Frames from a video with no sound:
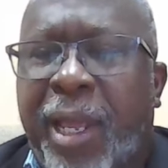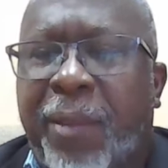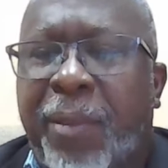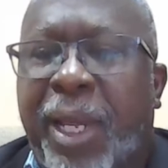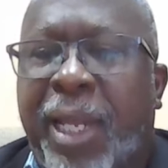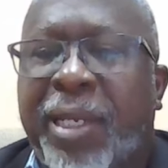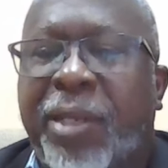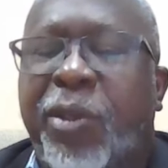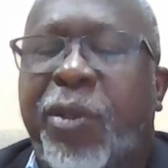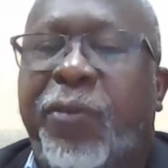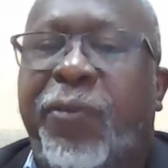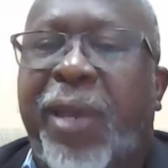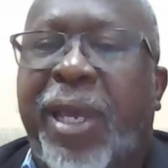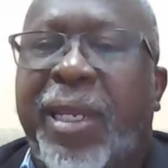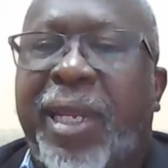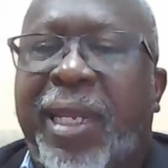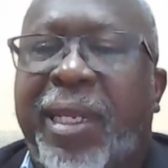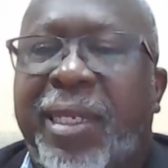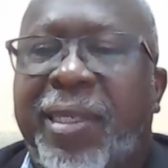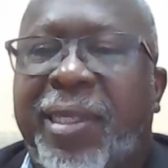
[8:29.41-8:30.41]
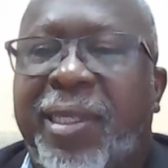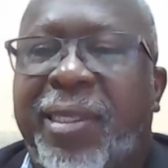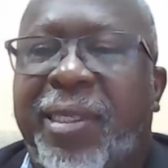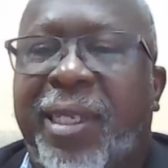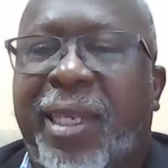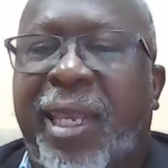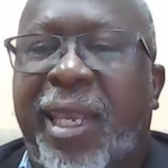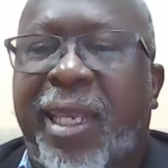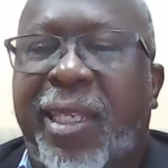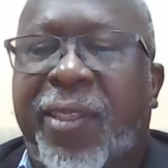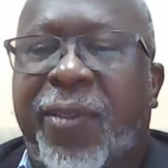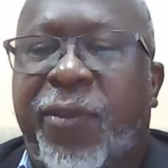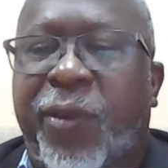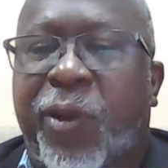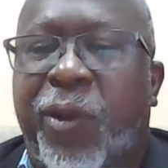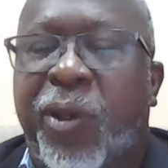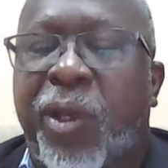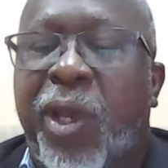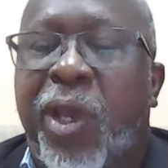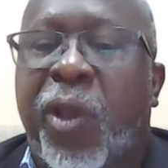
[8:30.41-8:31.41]
And you'd find that this is the case
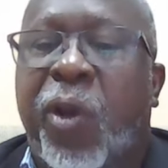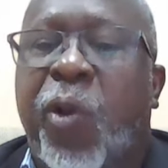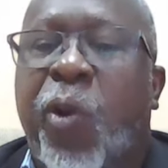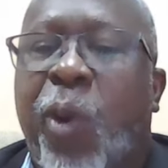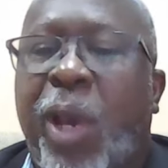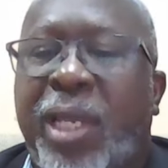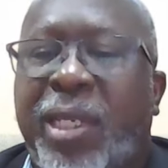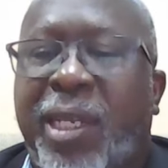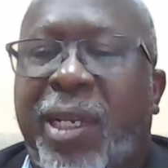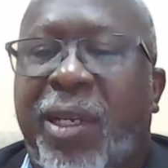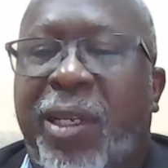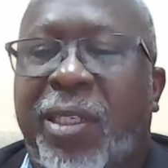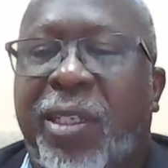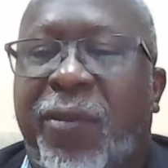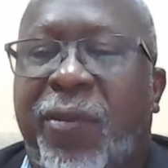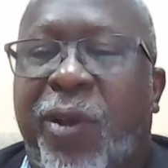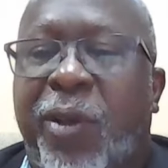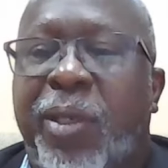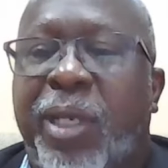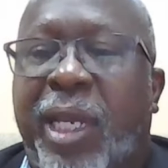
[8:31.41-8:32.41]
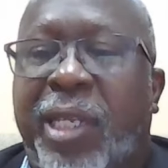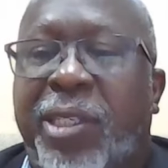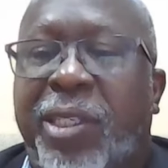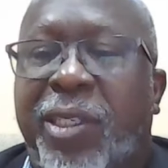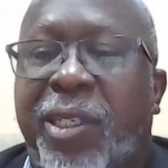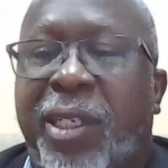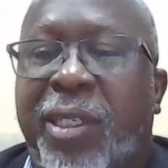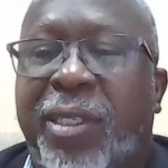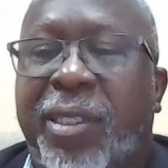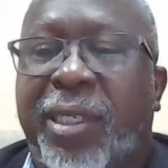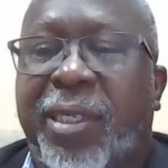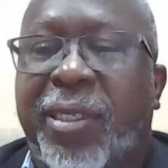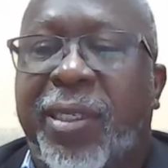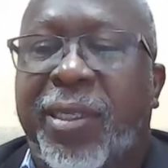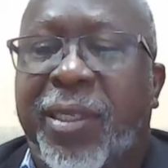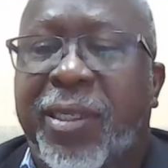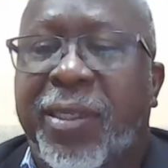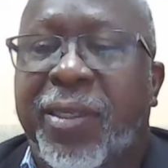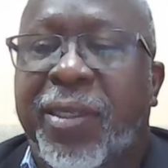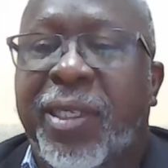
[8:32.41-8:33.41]
for quite a lot of our national
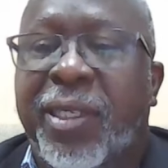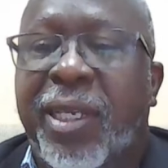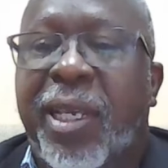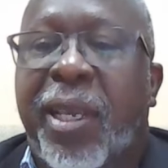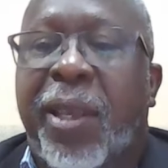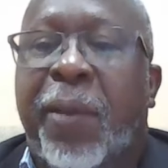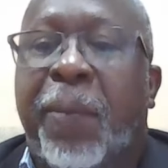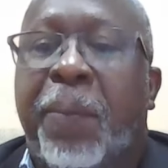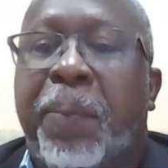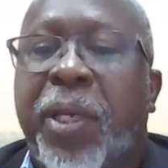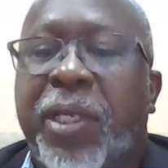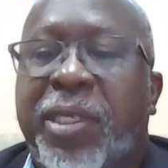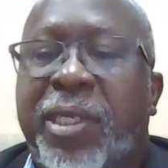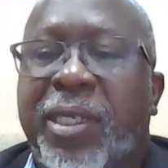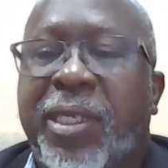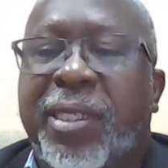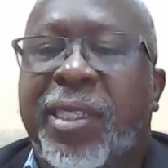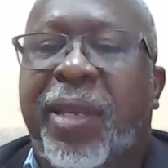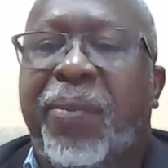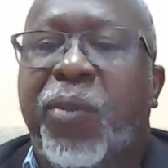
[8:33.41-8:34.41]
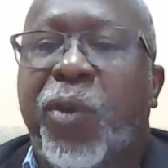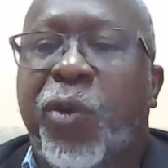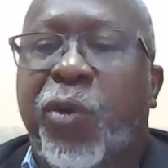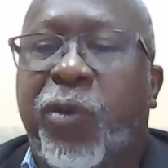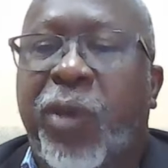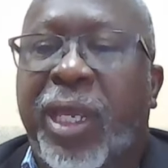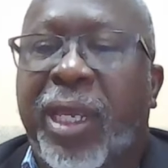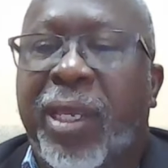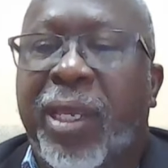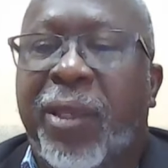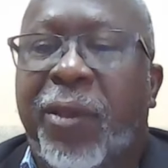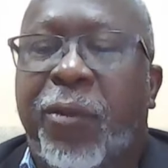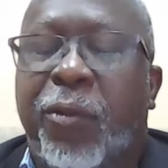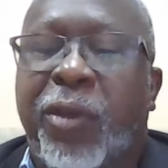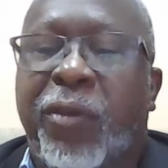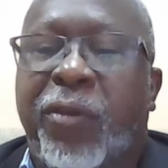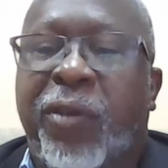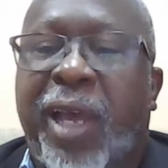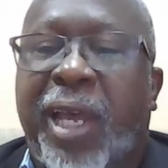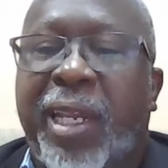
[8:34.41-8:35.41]
citizens. Persons are moving.
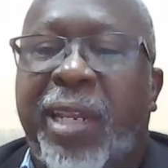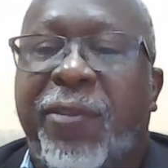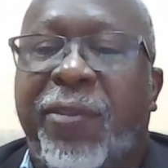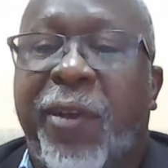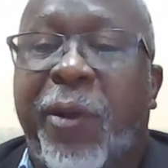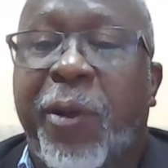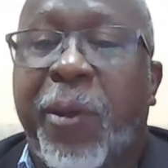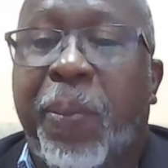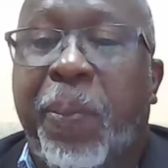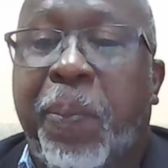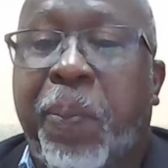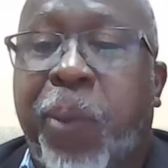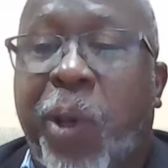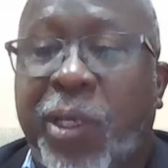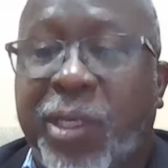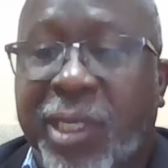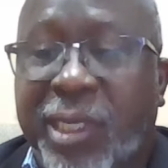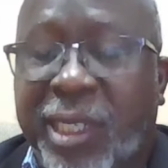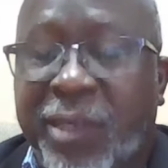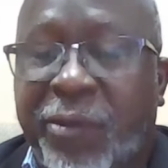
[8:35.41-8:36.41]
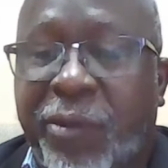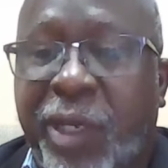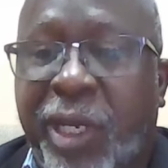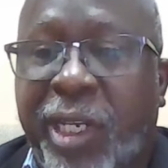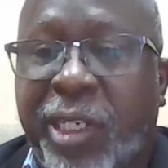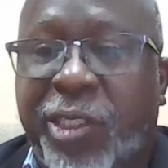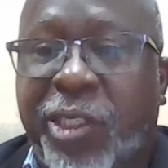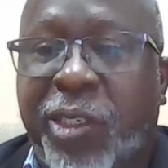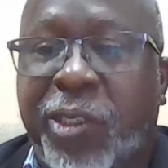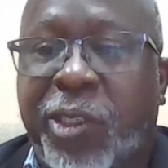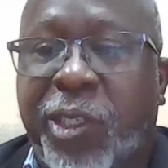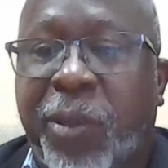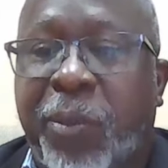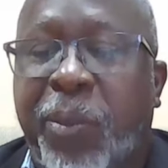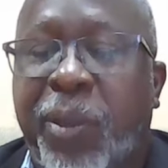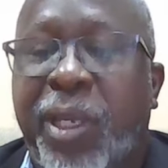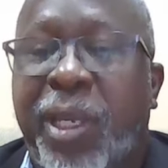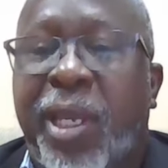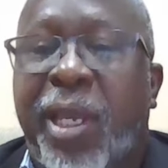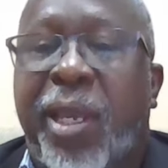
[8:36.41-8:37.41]
We've had a very positive
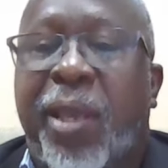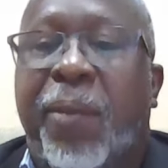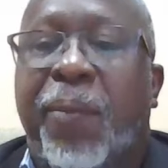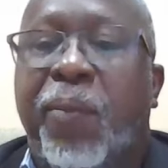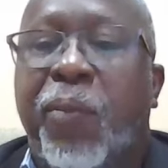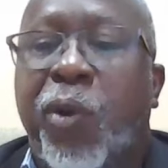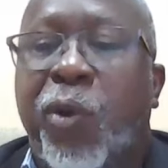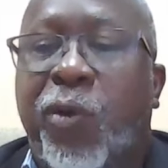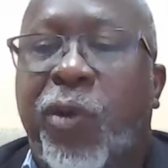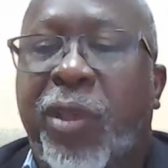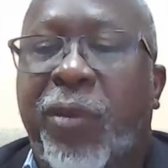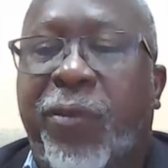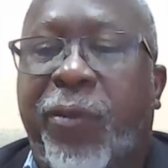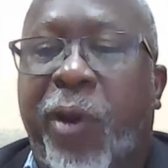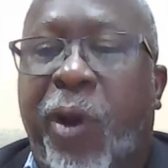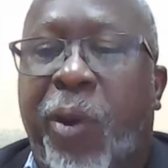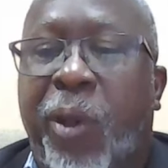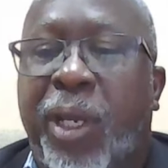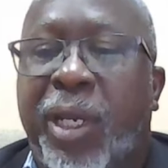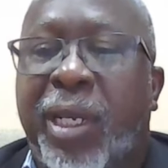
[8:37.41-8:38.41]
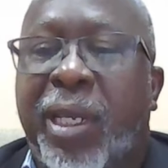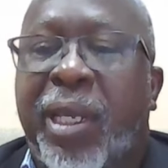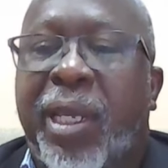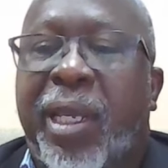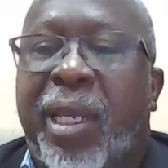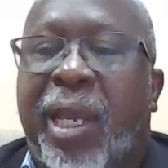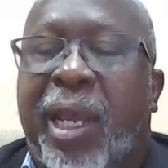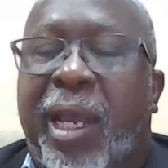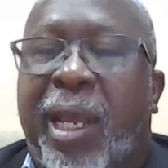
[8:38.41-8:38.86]
relationship moving forward.